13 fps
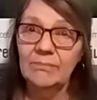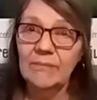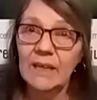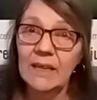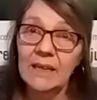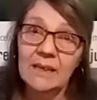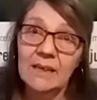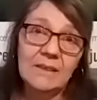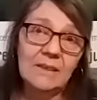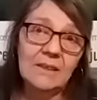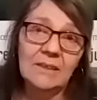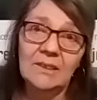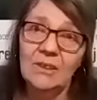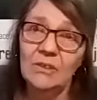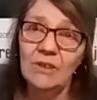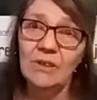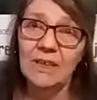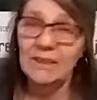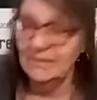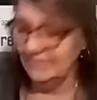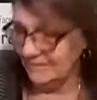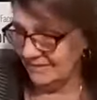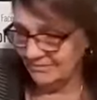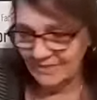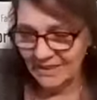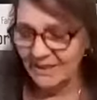and
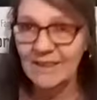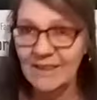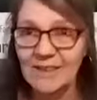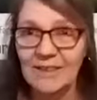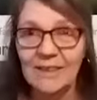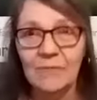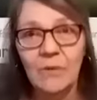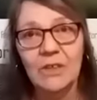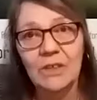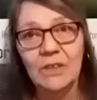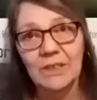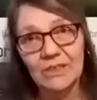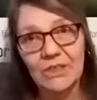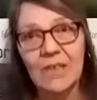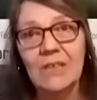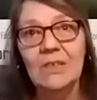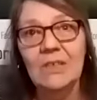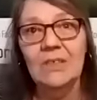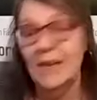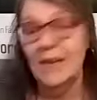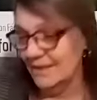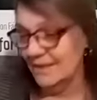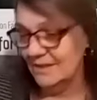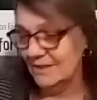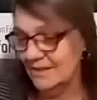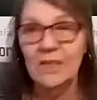again, the way you're going to change that is
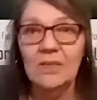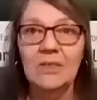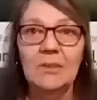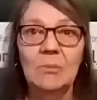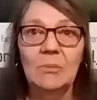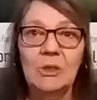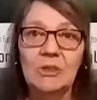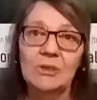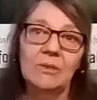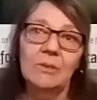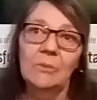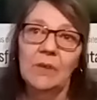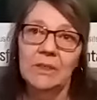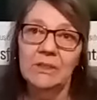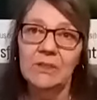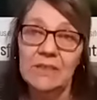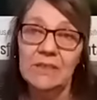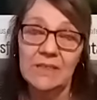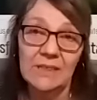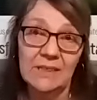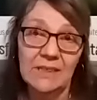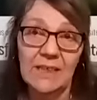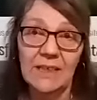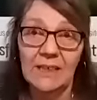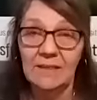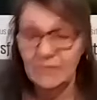to change the picture in Washington.
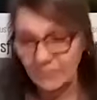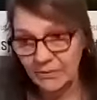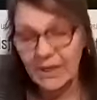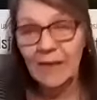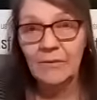And we have an